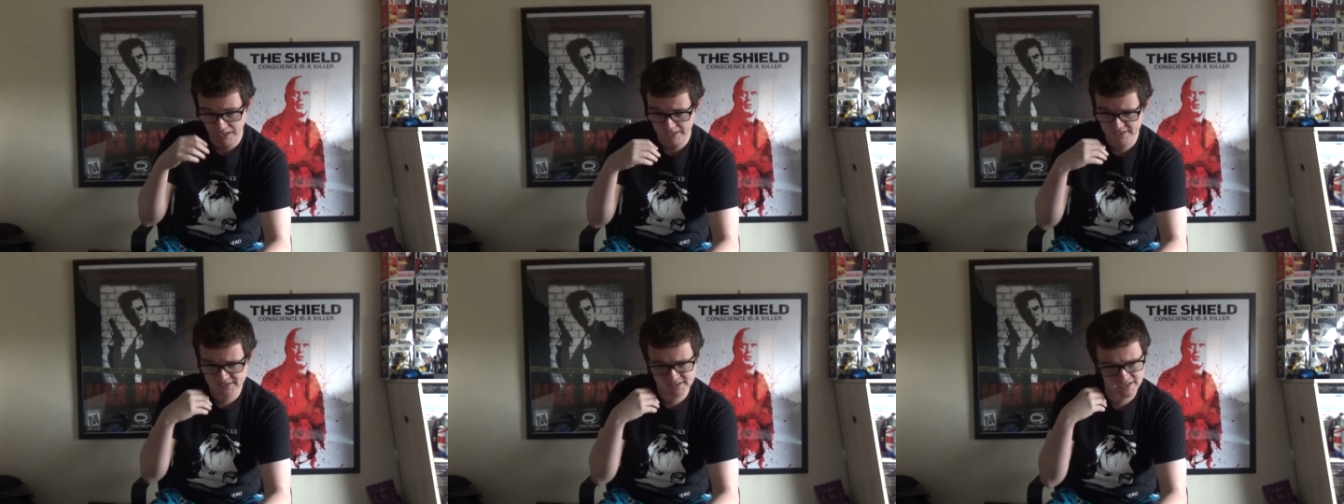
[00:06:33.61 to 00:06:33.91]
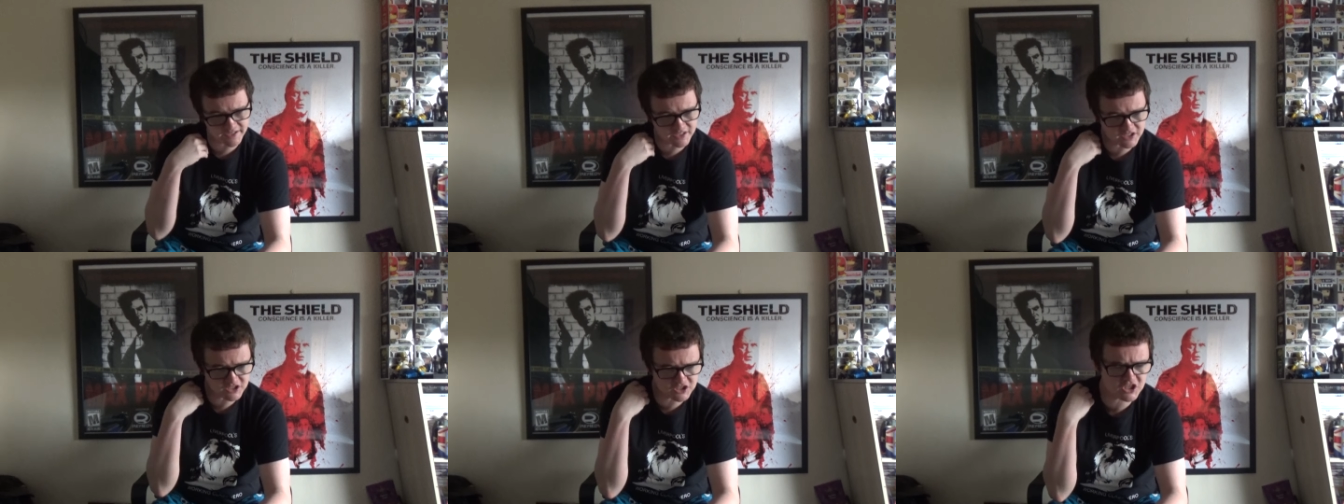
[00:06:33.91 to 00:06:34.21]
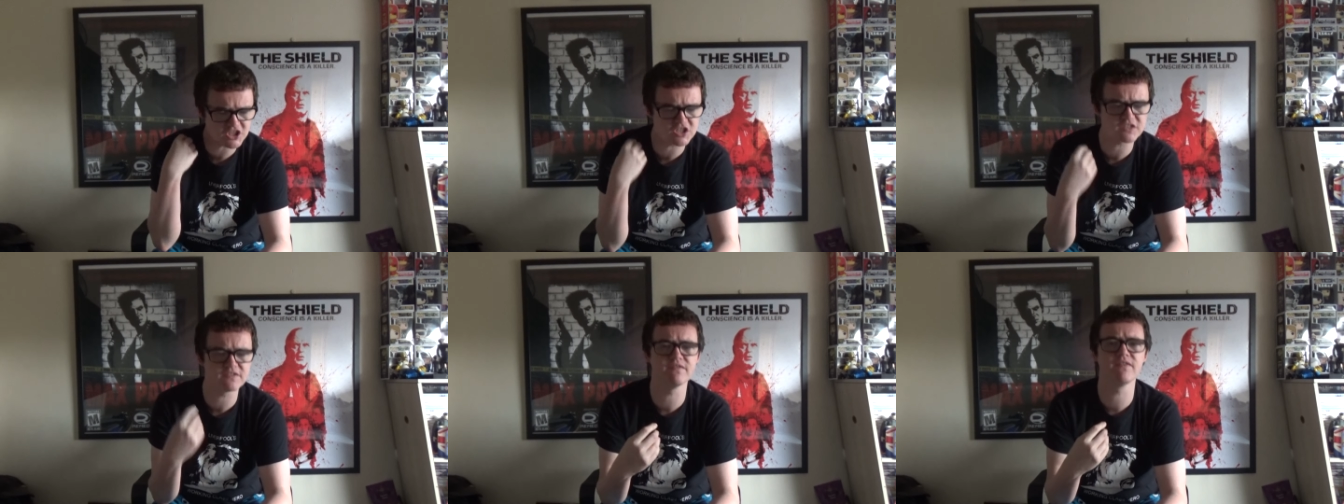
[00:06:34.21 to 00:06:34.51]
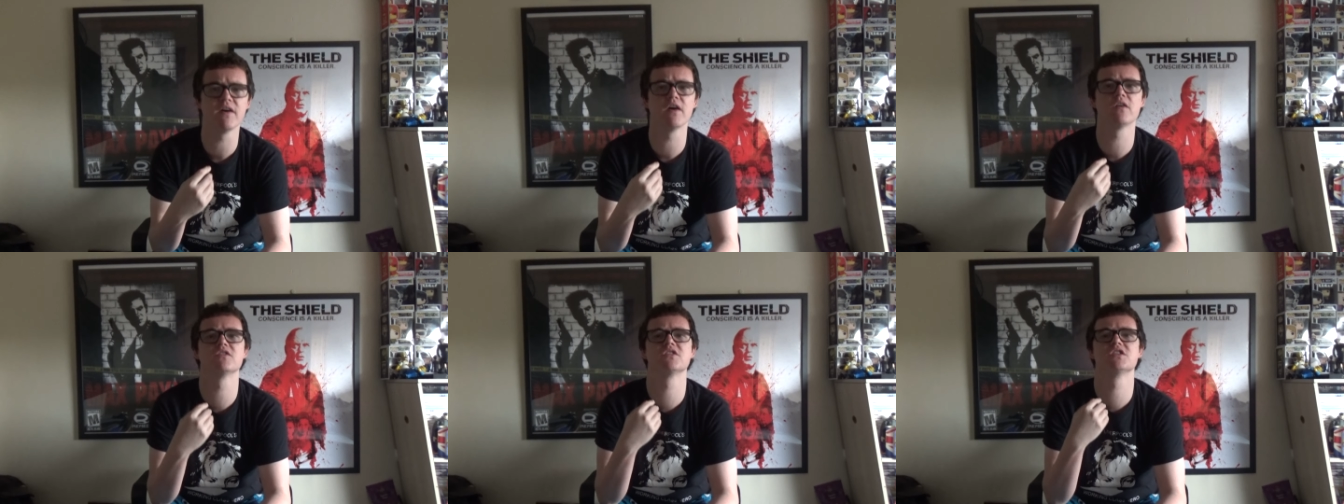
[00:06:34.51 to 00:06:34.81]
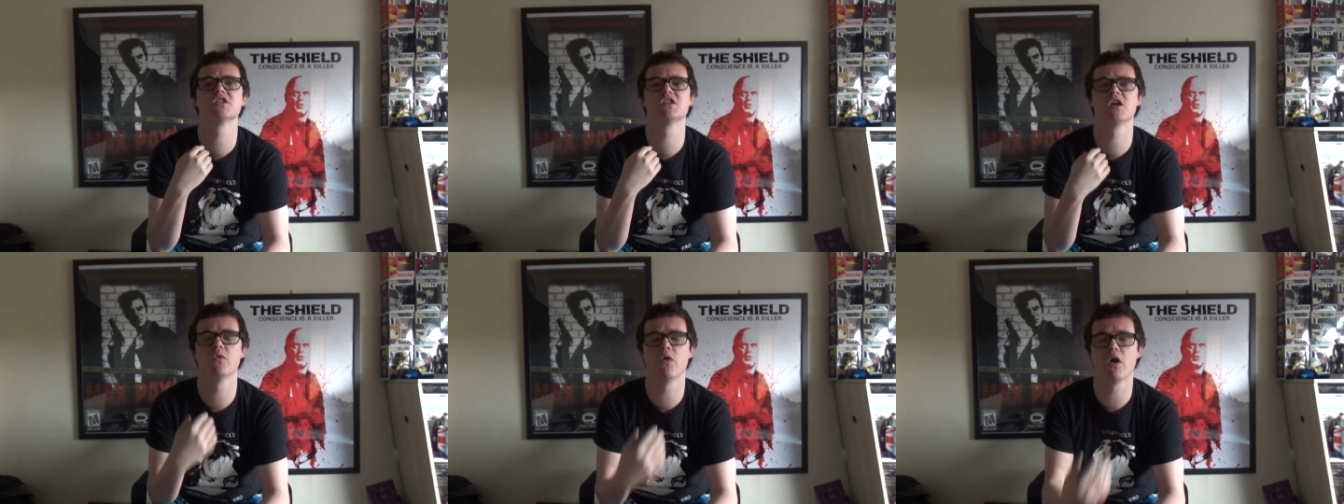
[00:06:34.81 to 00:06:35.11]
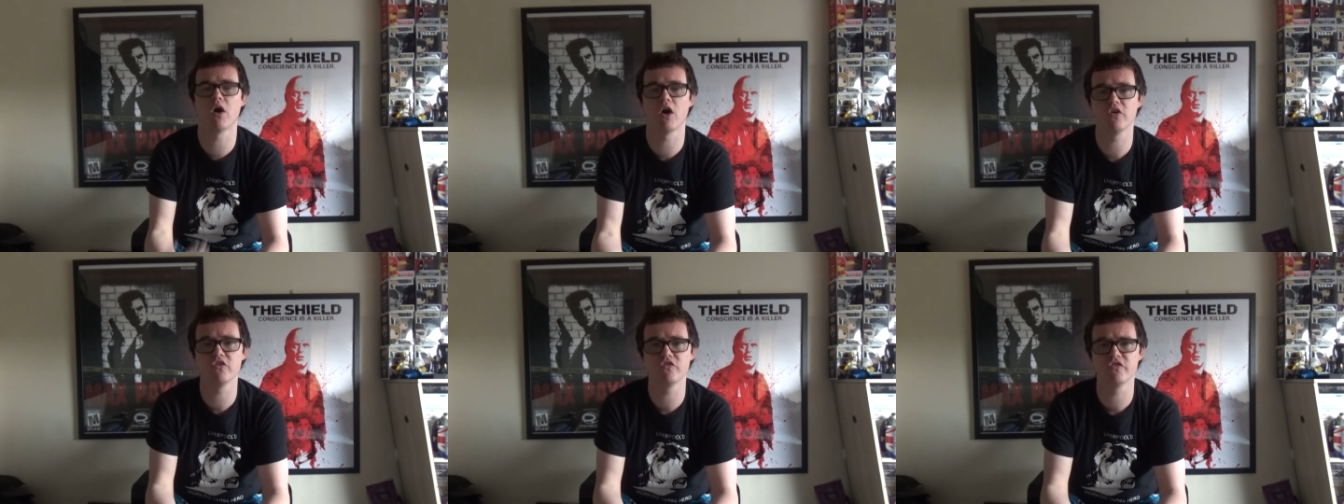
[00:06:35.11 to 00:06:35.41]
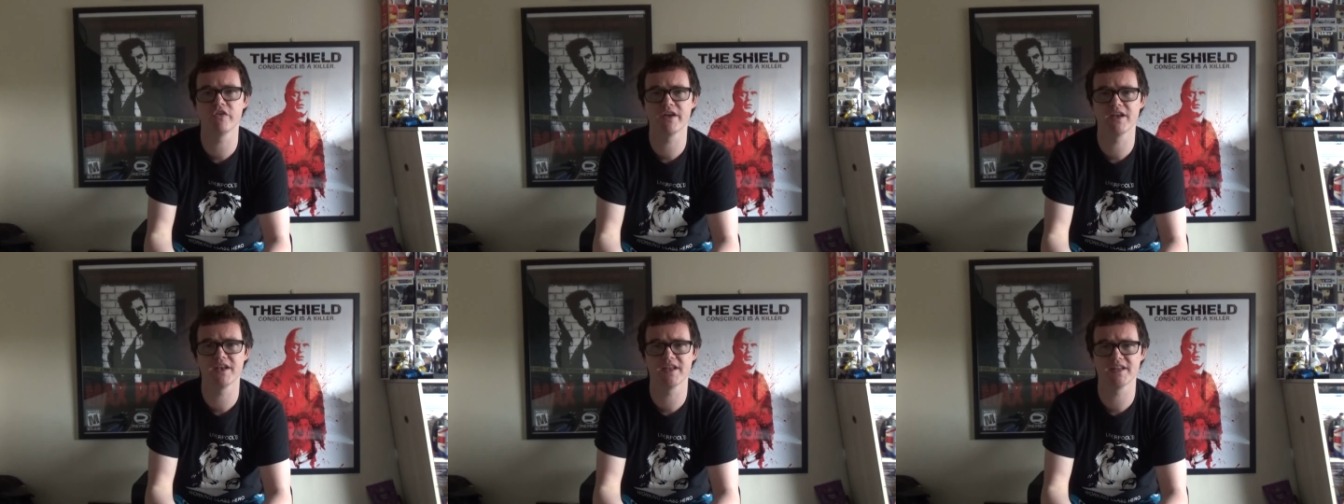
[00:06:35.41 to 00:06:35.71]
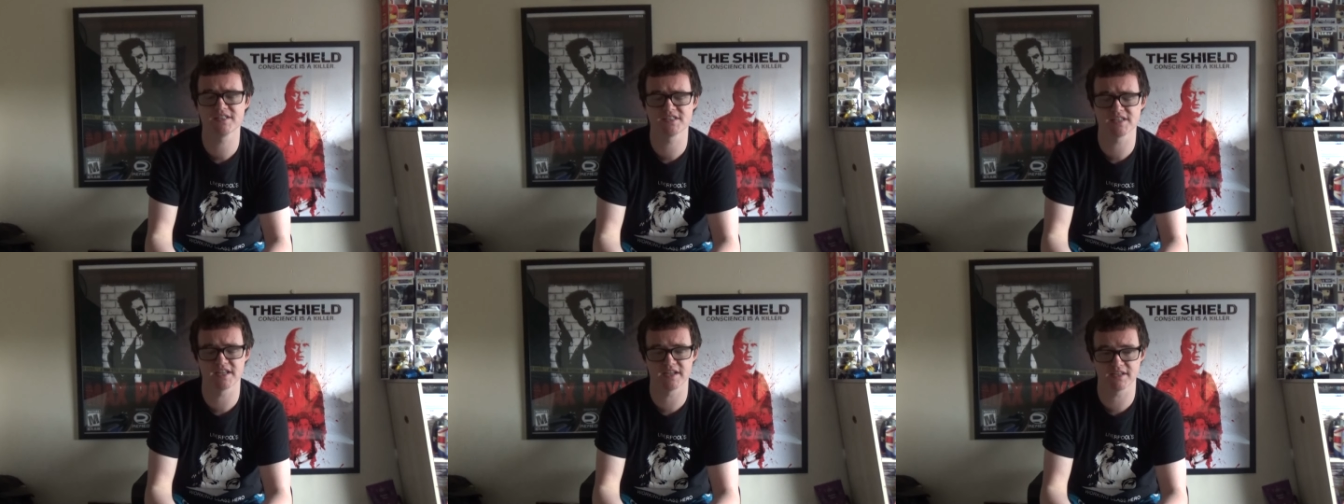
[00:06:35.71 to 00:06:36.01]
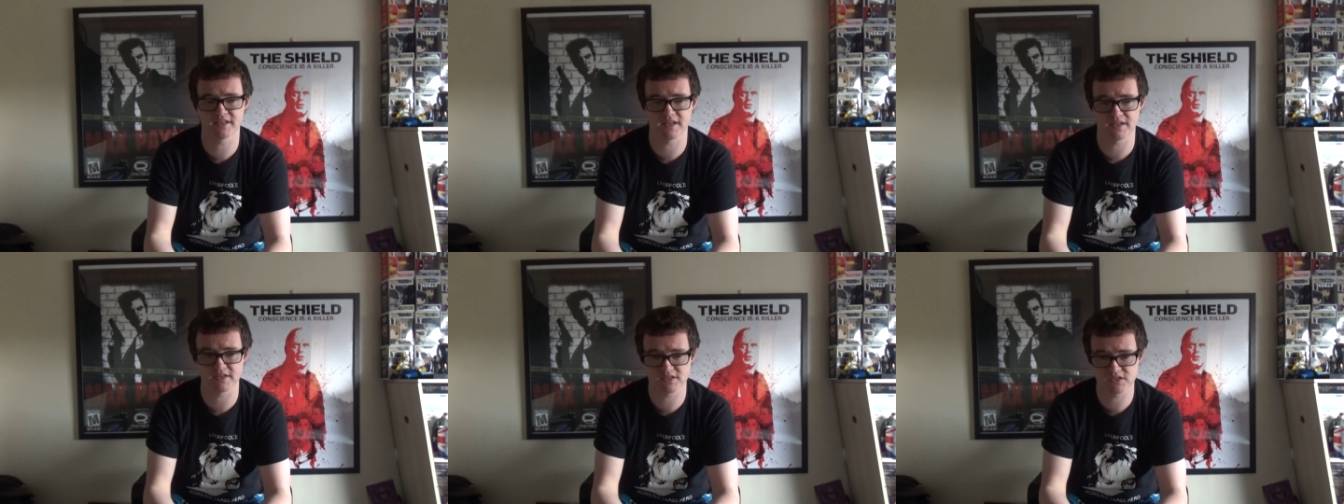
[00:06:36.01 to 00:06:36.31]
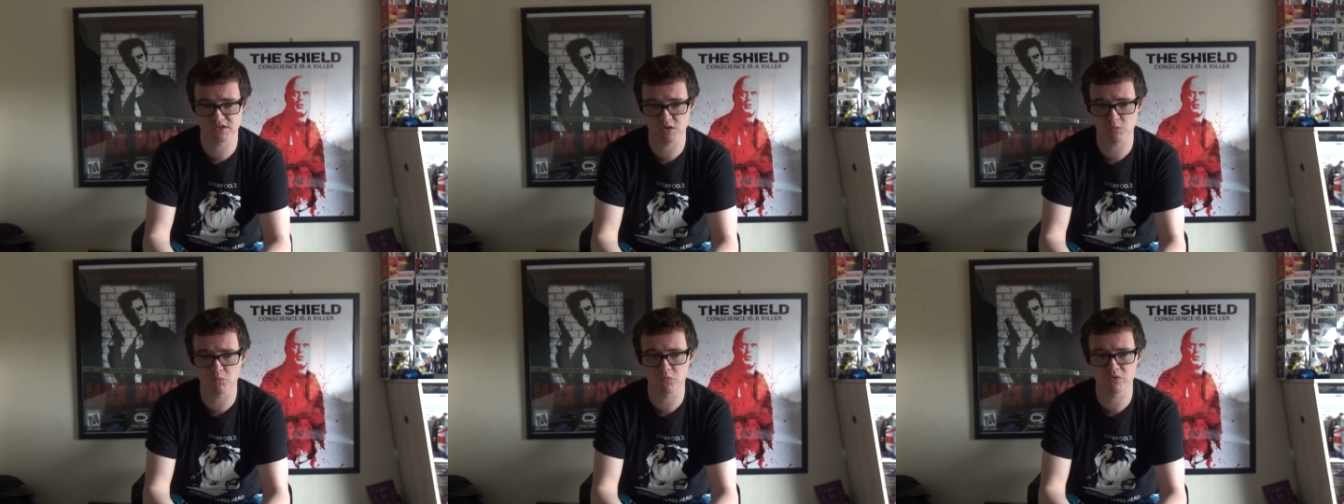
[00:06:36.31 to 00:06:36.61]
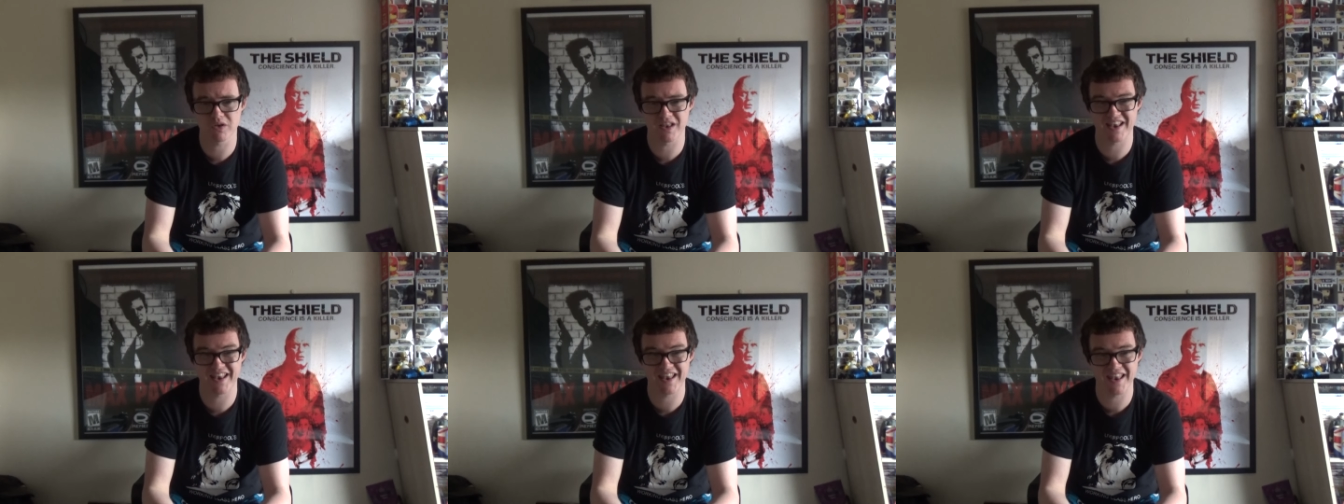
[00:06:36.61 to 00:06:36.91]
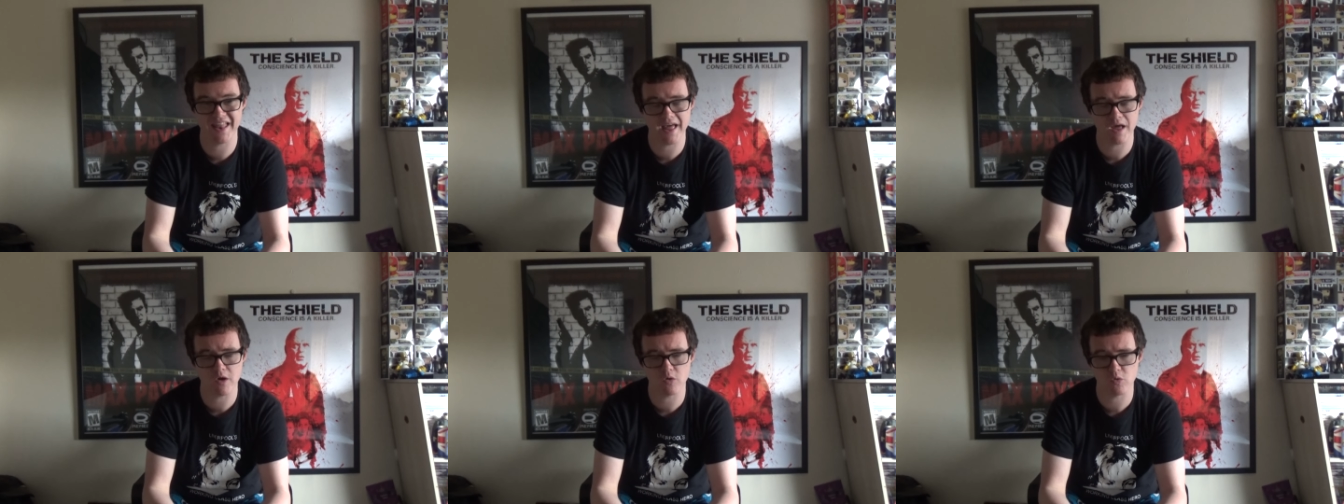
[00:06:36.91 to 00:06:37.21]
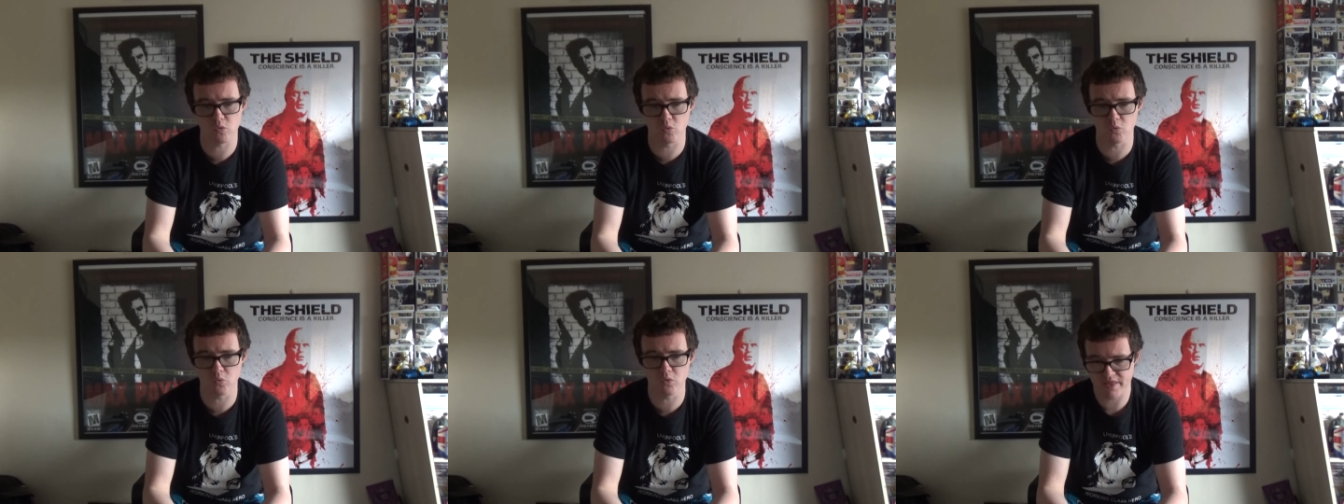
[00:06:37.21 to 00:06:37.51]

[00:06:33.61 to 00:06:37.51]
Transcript: as it just felt so unrealistic that someone would allow